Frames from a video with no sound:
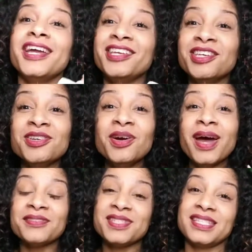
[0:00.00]
you
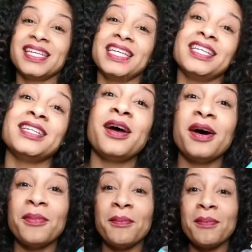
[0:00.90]
have seen
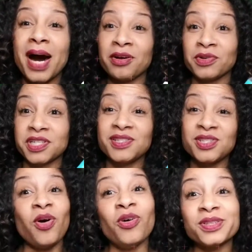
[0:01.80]
my
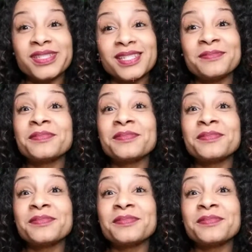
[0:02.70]
results.